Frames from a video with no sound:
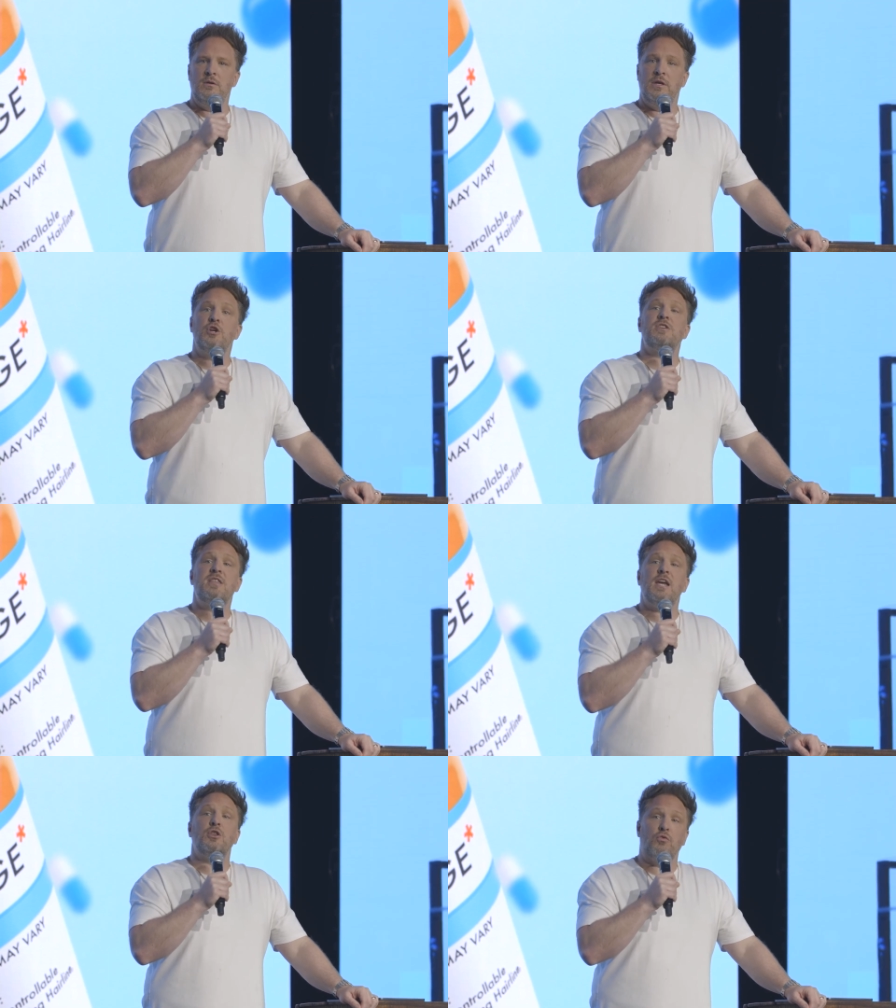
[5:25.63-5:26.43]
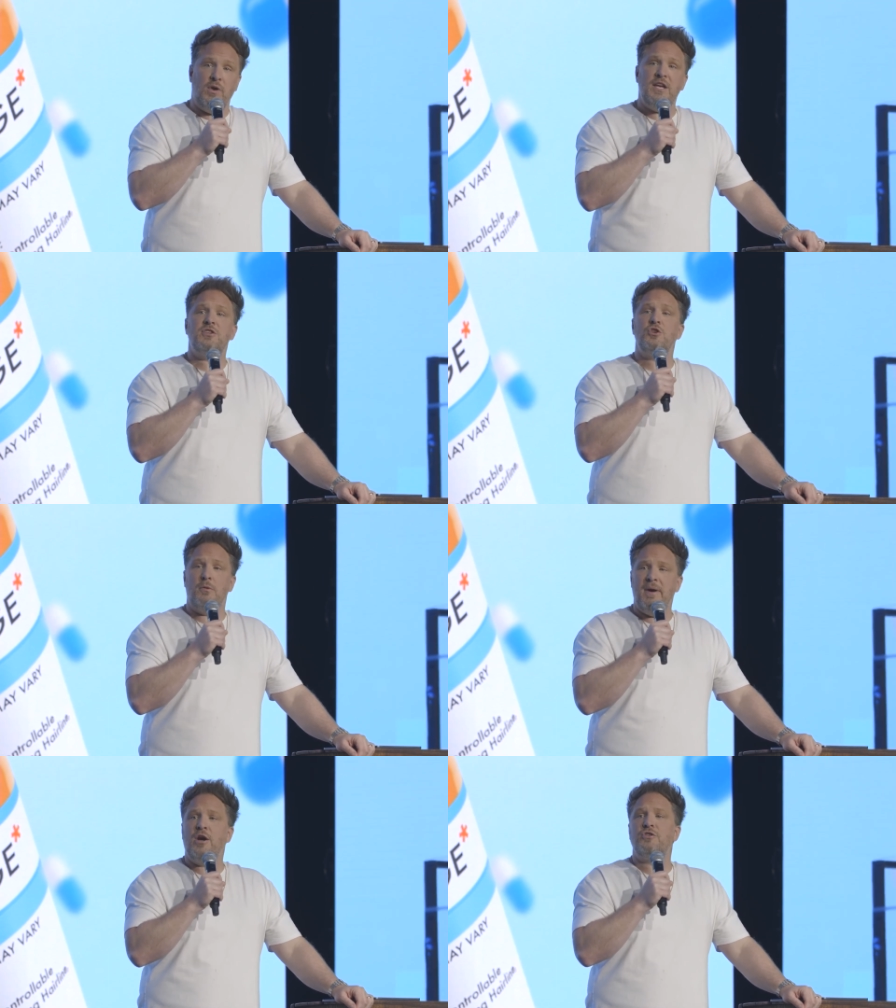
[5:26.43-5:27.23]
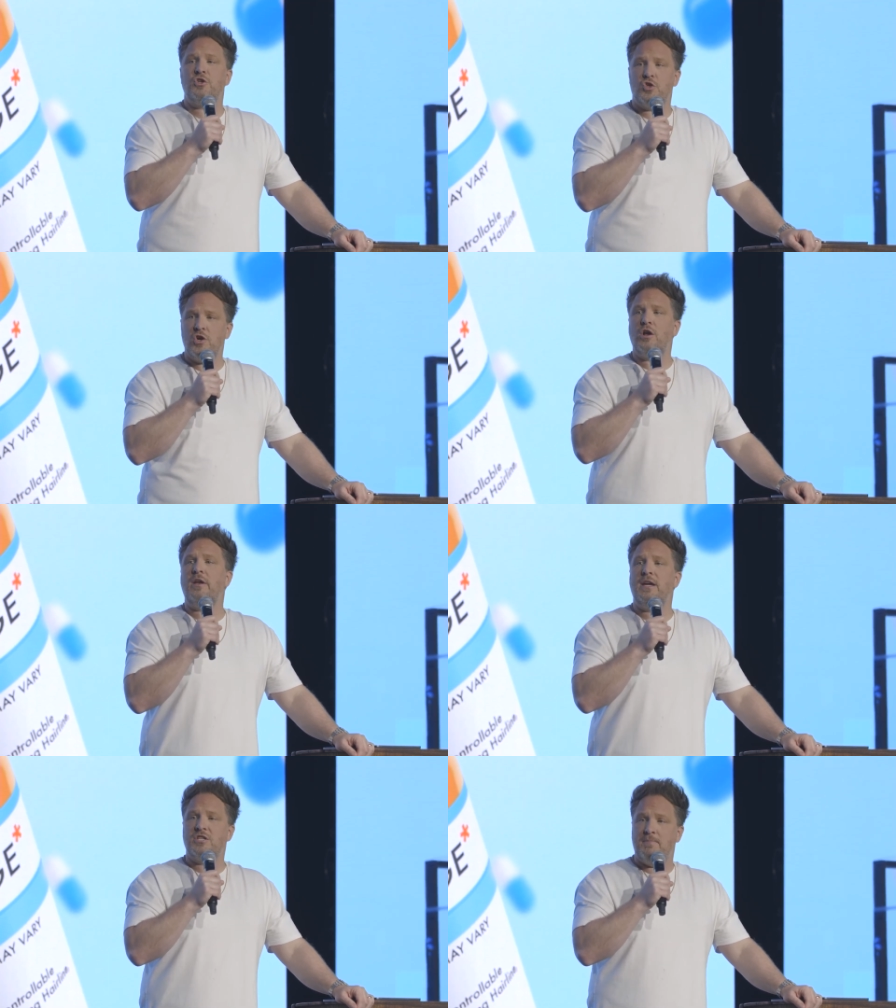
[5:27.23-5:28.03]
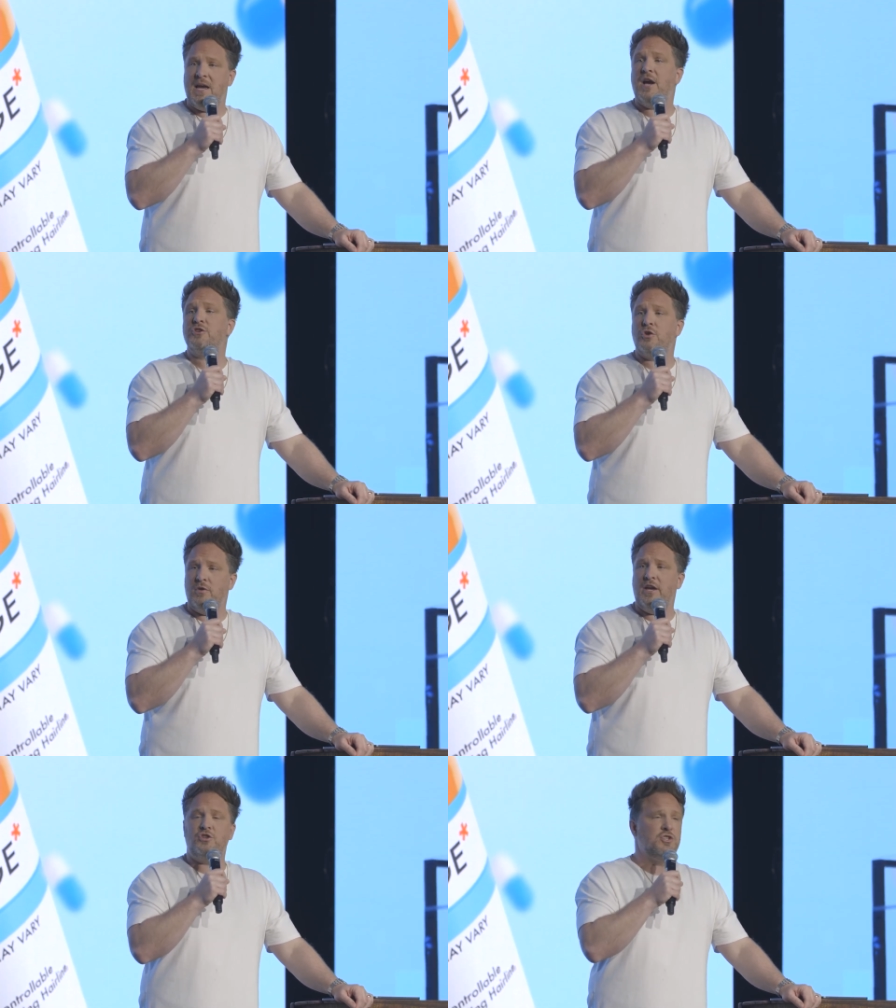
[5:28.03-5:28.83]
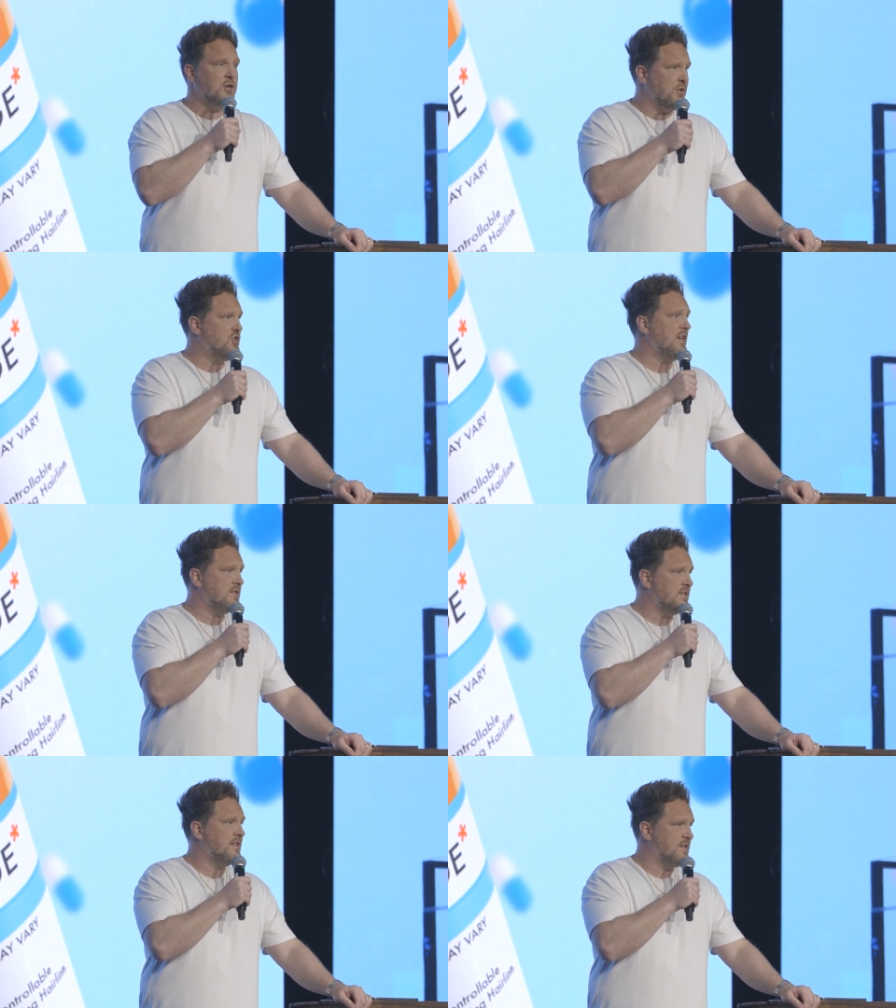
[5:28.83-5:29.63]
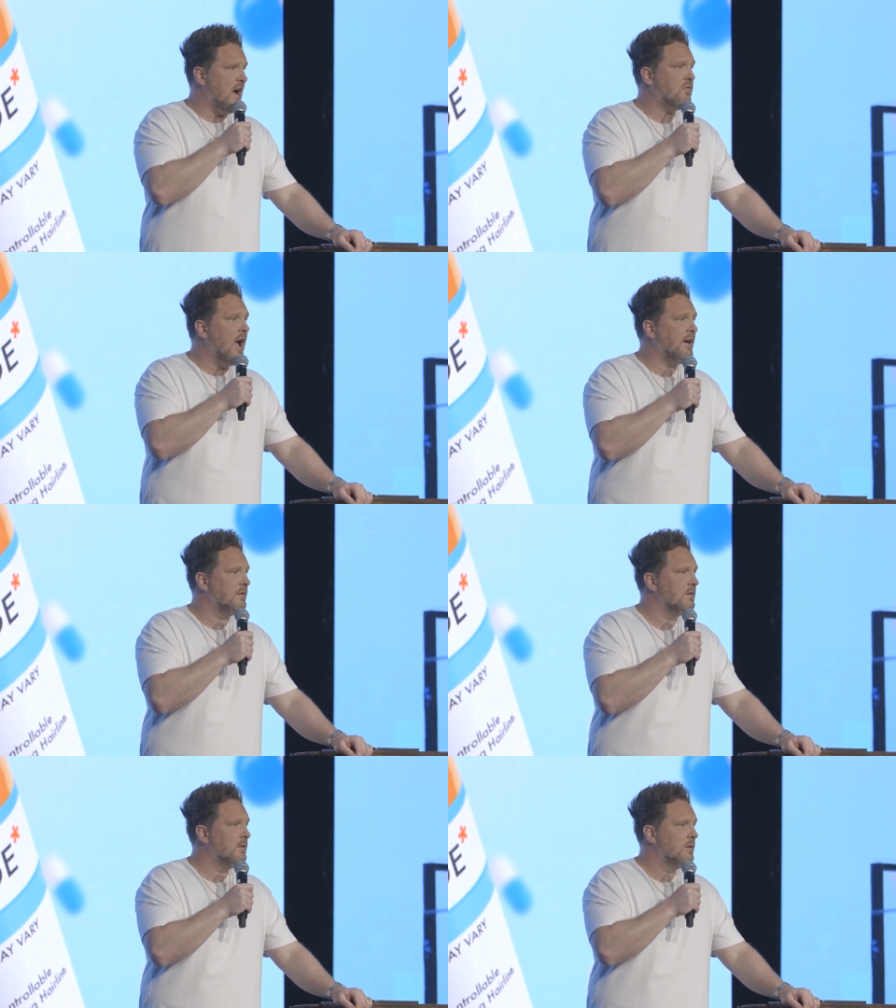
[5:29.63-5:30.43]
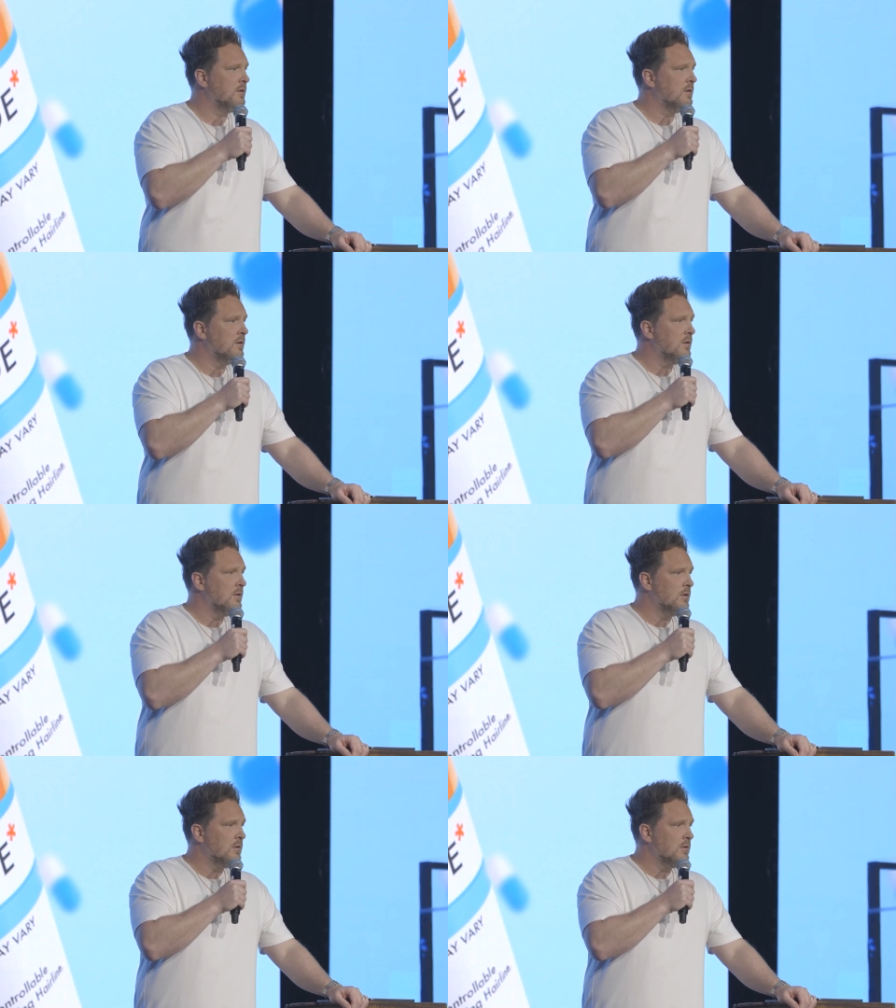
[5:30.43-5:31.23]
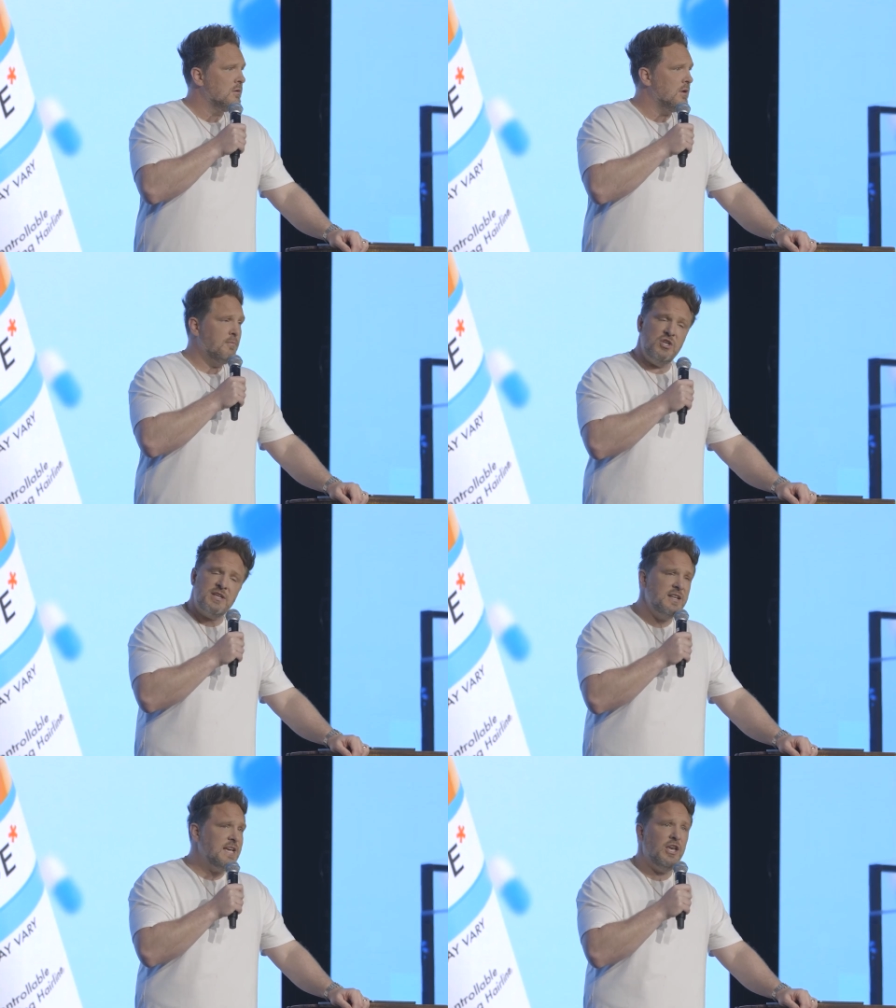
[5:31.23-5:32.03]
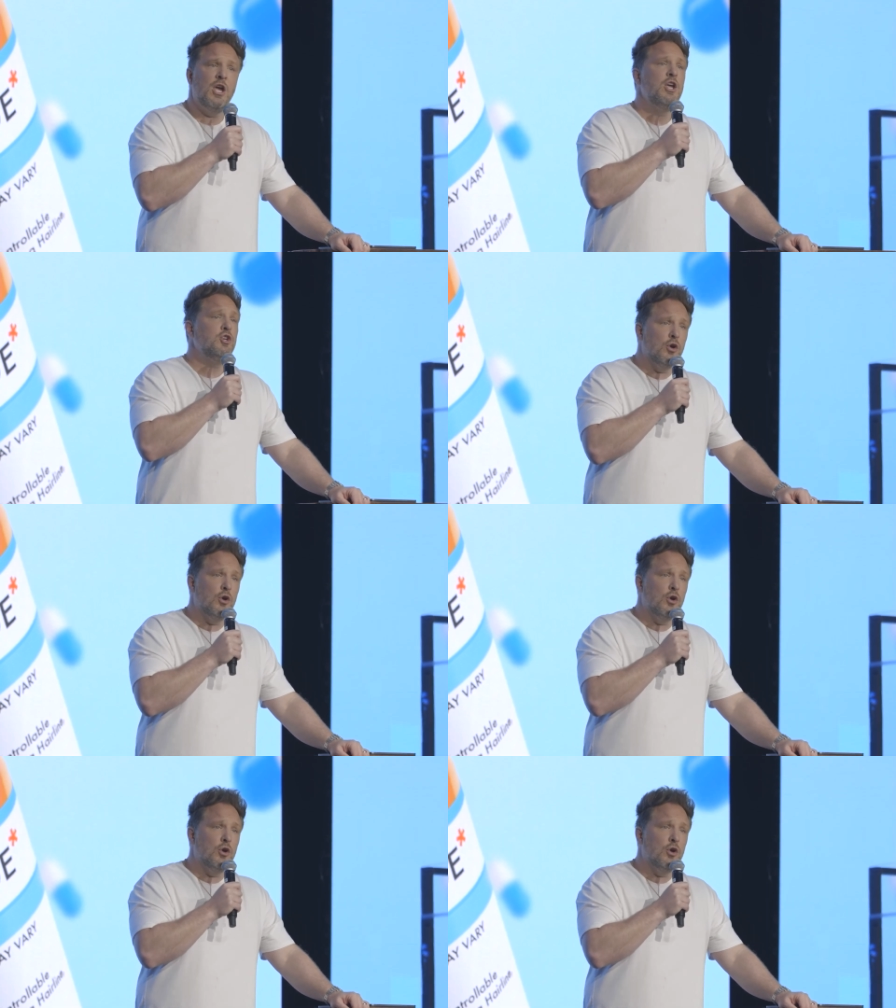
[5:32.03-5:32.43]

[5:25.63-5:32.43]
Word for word: Here's the thing the reason your marriage is struggling is because your relationship with Jesus is not right. I'm just gonna tell you, your